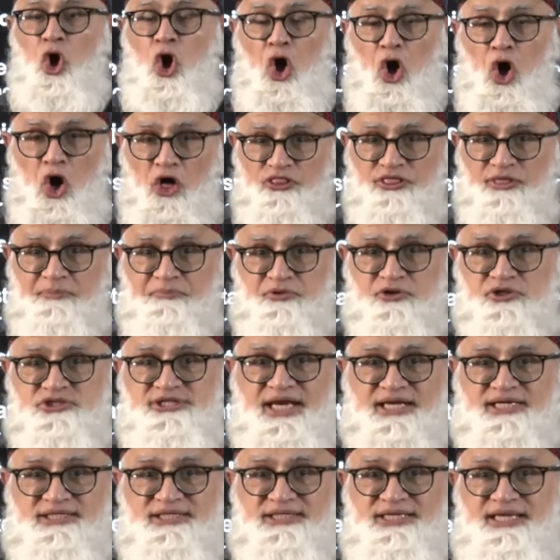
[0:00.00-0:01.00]
on the
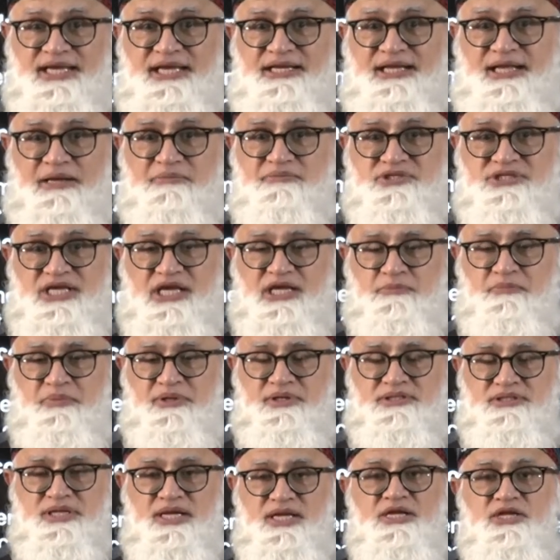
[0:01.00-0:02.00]
projected income
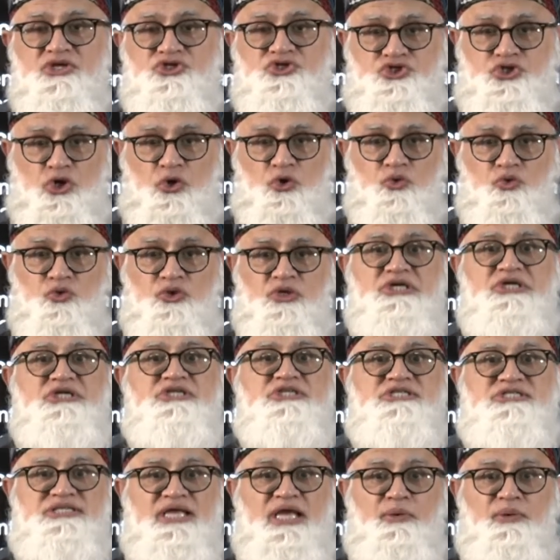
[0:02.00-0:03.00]
statement, so
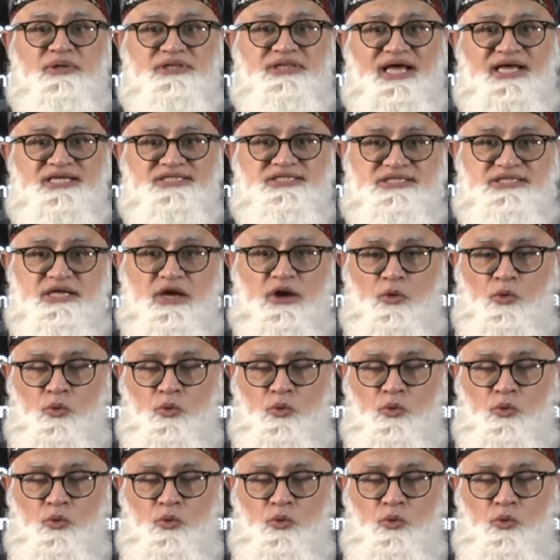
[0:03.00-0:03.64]
stay with us.